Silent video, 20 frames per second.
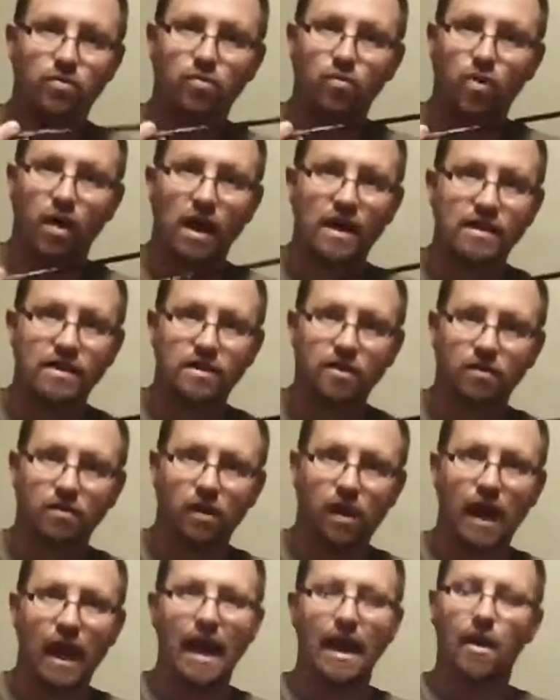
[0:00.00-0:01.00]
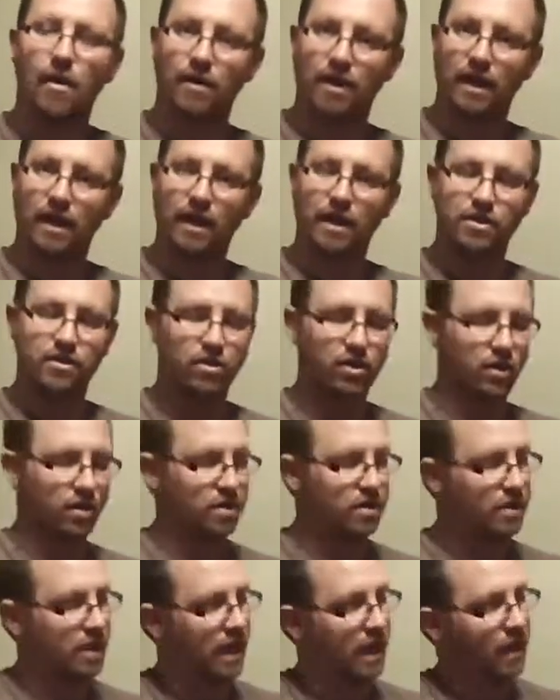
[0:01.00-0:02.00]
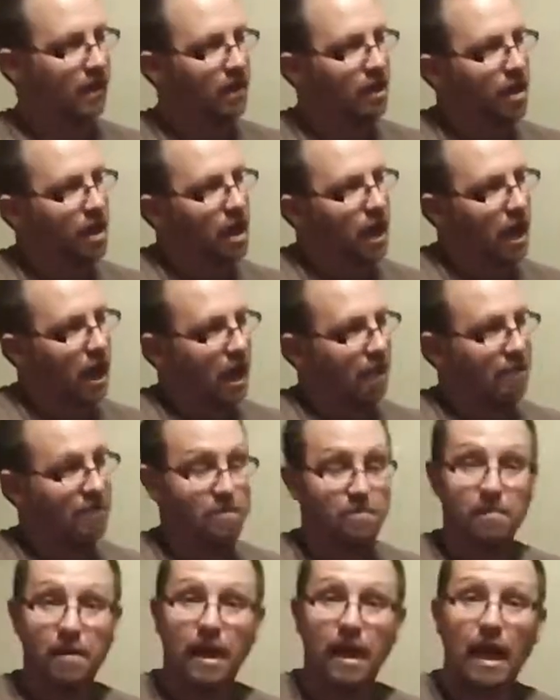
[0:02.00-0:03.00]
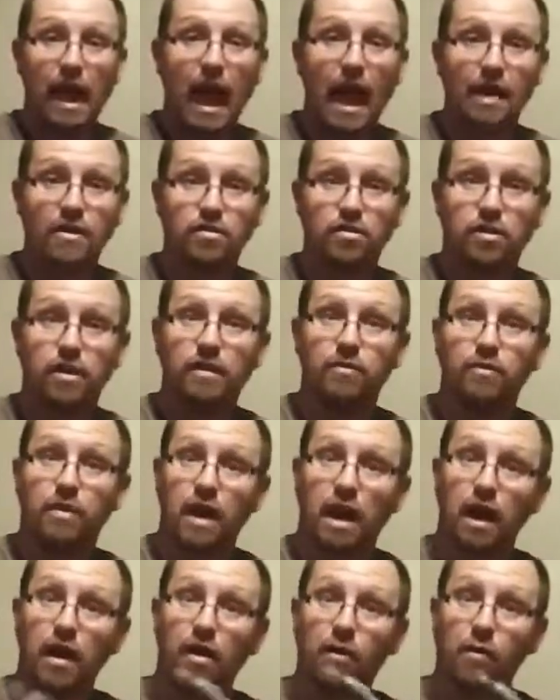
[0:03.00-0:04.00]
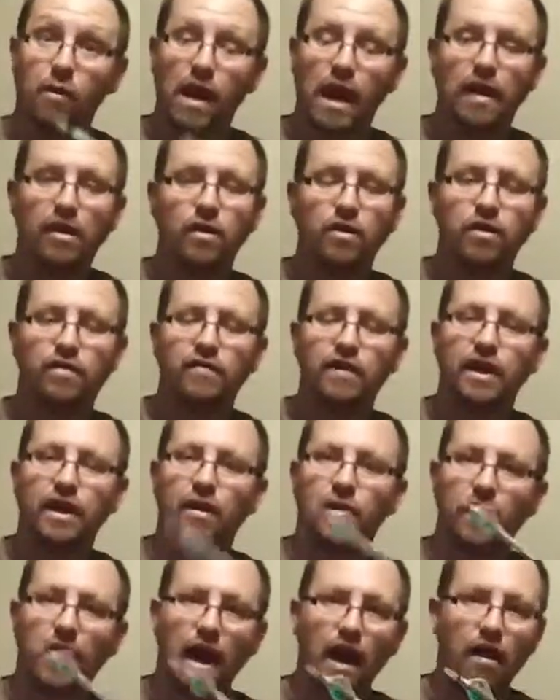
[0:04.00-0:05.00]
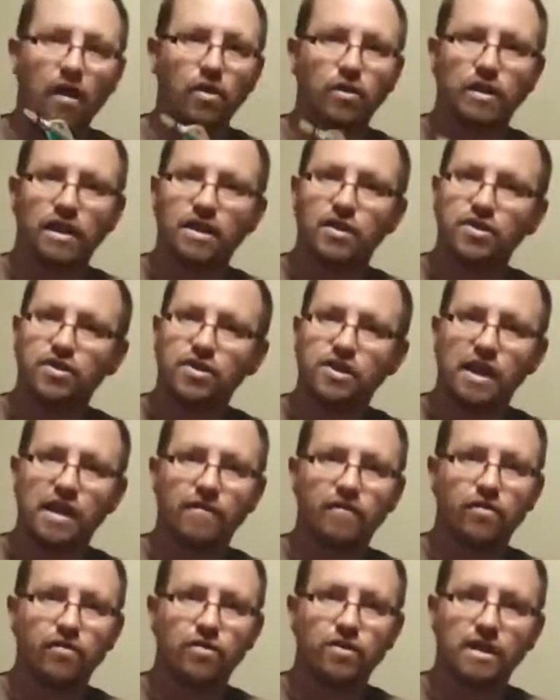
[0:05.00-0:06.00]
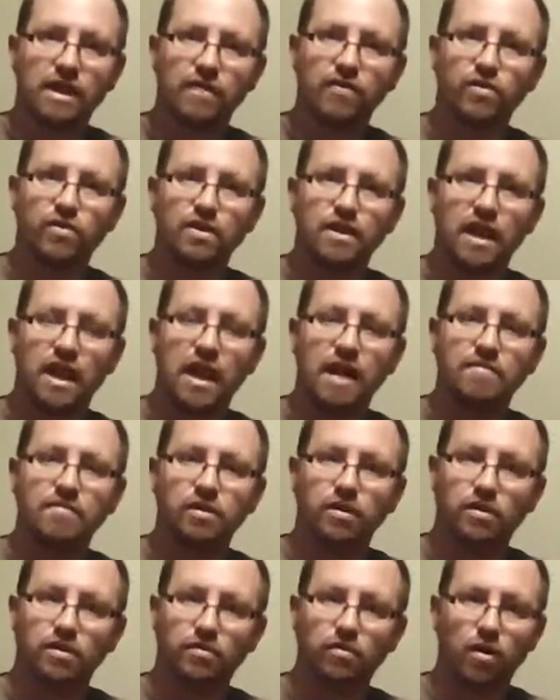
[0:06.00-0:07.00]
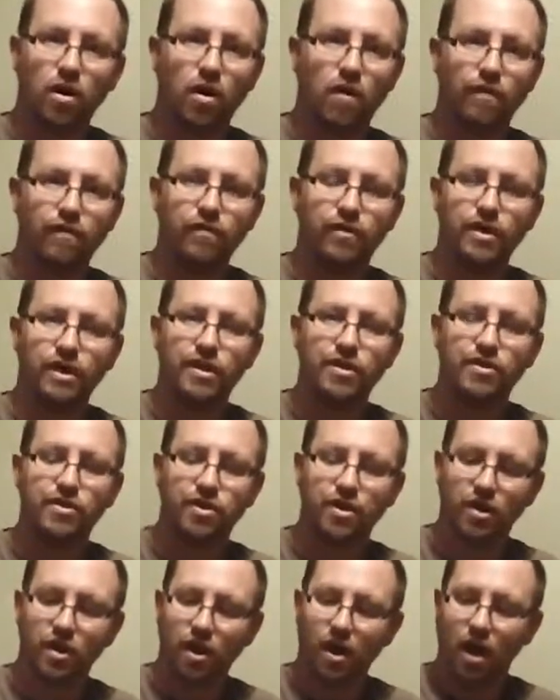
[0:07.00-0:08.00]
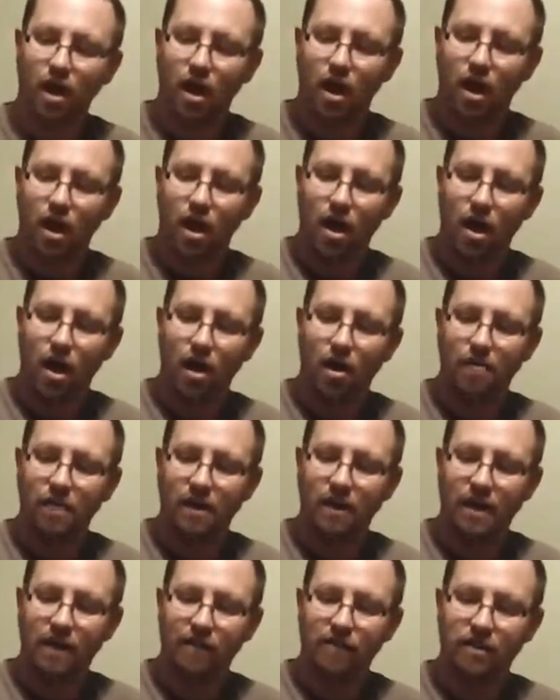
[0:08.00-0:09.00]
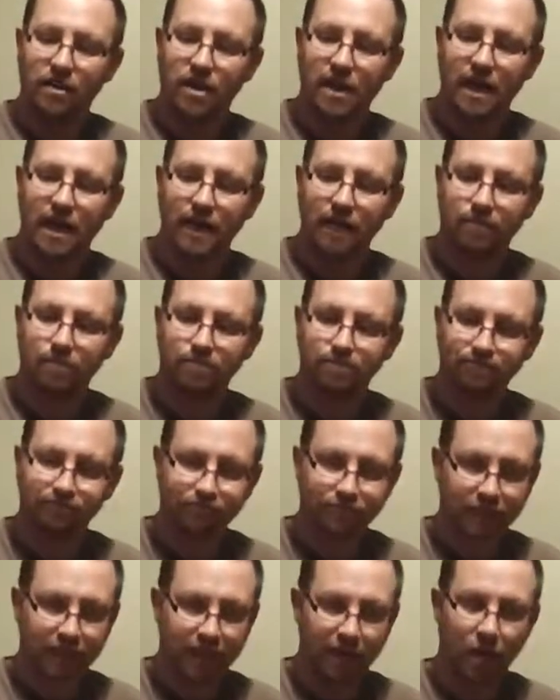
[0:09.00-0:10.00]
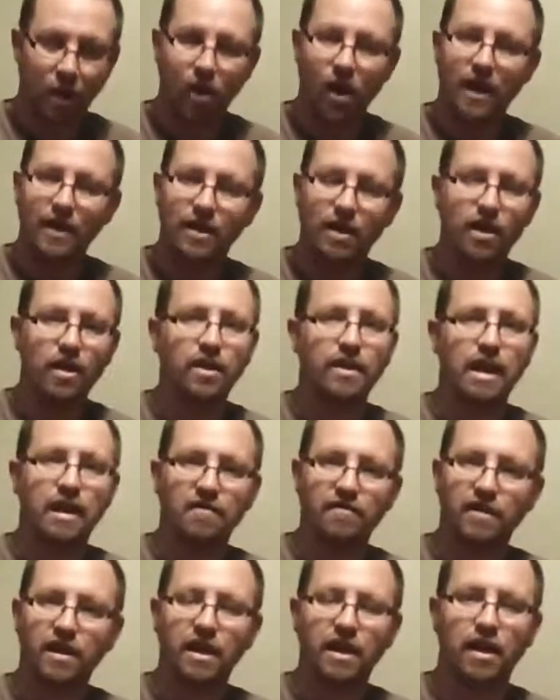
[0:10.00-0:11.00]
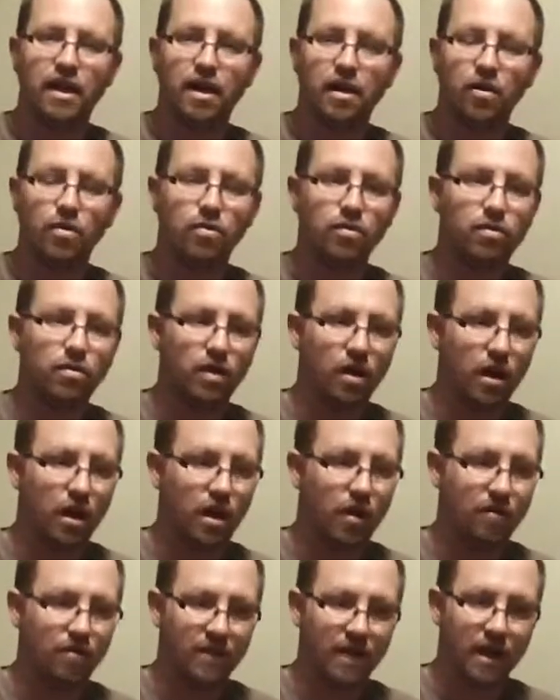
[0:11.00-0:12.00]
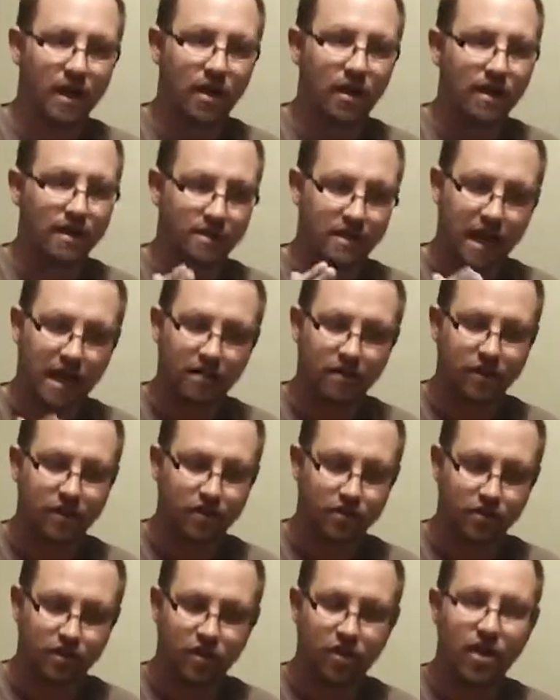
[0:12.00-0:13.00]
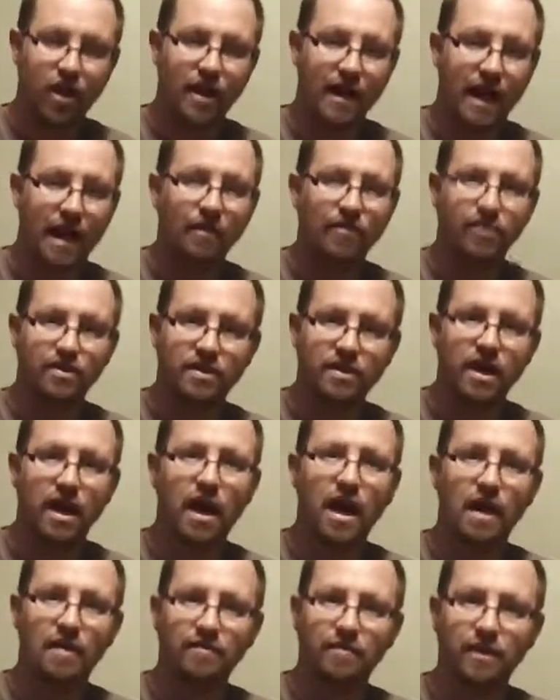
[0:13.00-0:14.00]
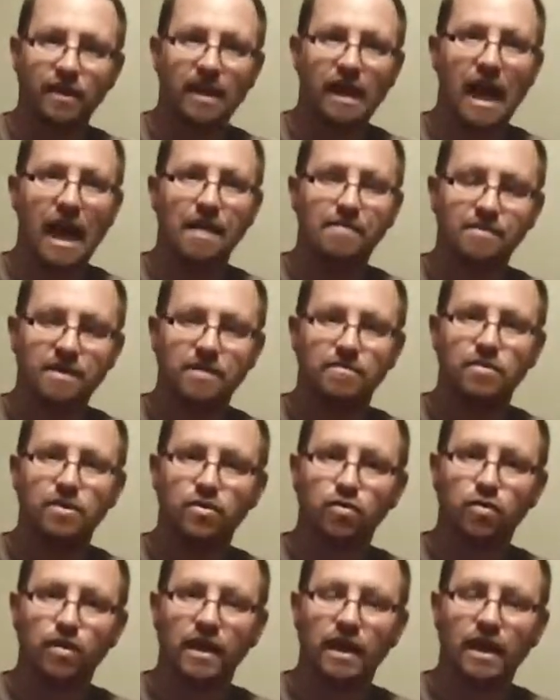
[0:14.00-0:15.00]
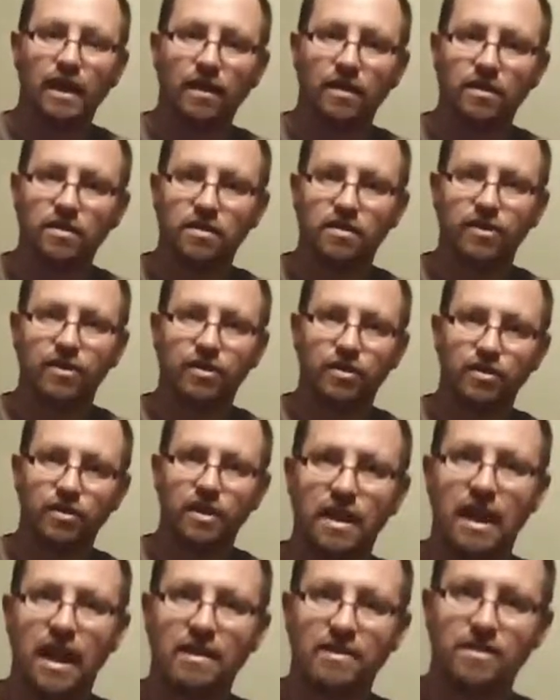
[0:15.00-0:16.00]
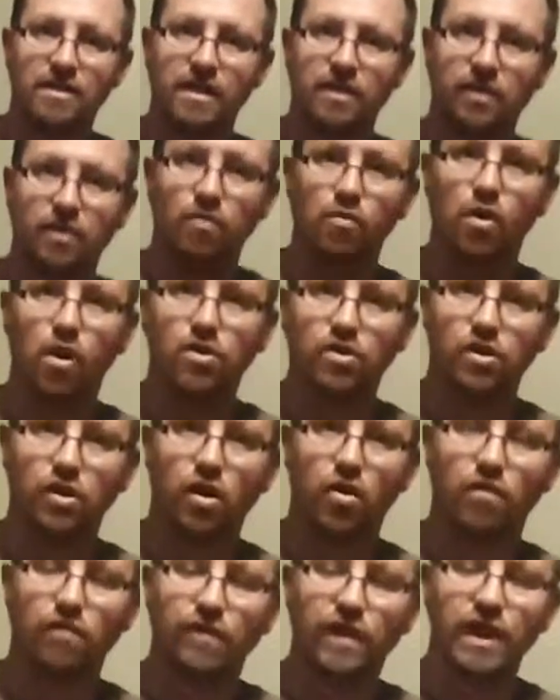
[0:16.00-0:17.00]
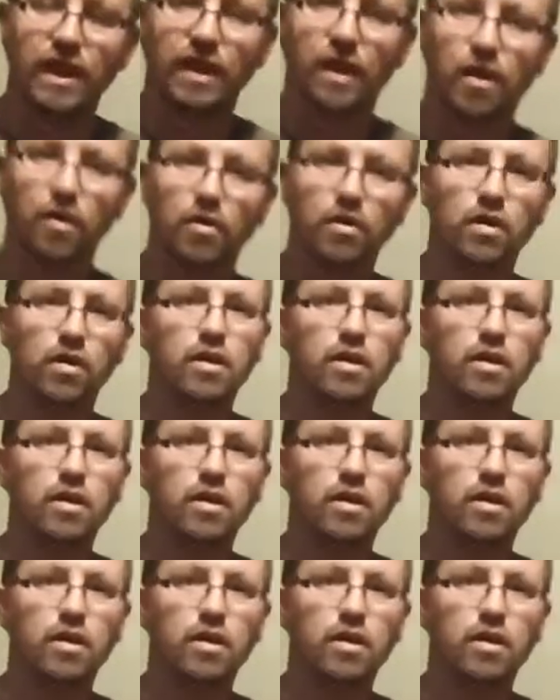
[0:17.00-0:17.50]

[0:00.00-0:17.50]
quite so loud, I guess you could say. To me, actually, when I looked at the video and I looked at it several times, looked at the raw footage and everything, and all I've done to that video there is actually just cut out the time, the gaps in between, so that you have to sit there and watch a long video.